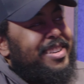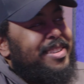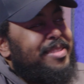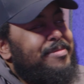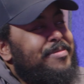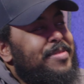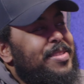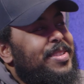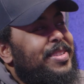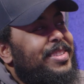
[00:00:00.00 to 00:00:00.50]

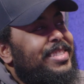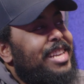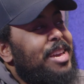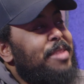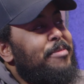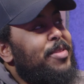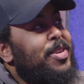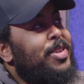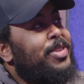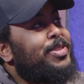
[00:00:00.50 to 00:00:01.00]
Bro, the
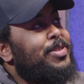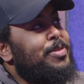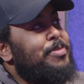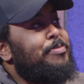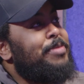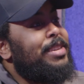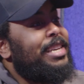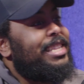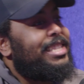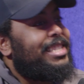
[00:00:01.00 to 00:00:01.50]
emotional
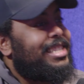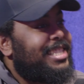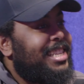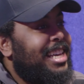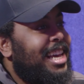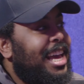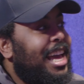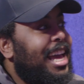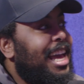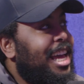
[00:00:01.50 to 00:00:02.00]

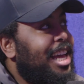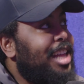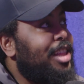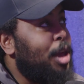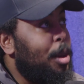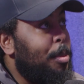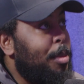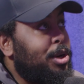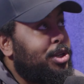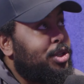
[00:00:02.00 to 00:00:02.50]

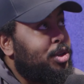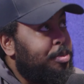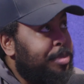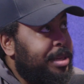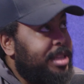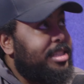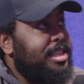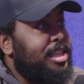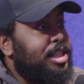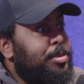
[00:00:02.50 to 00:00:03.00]

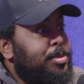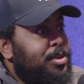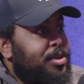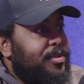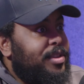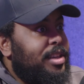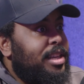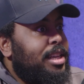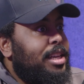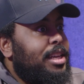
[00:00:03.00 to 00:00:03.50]
beats in this
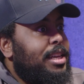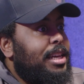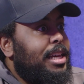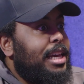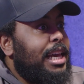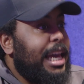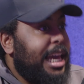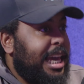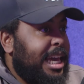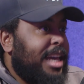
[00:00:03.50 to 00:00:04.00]
movie
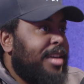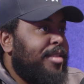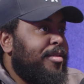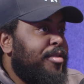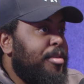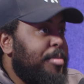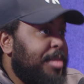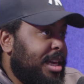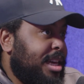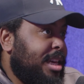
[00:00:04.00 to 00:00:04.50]
hit
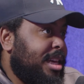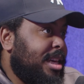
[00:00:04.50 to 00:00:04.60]
for me.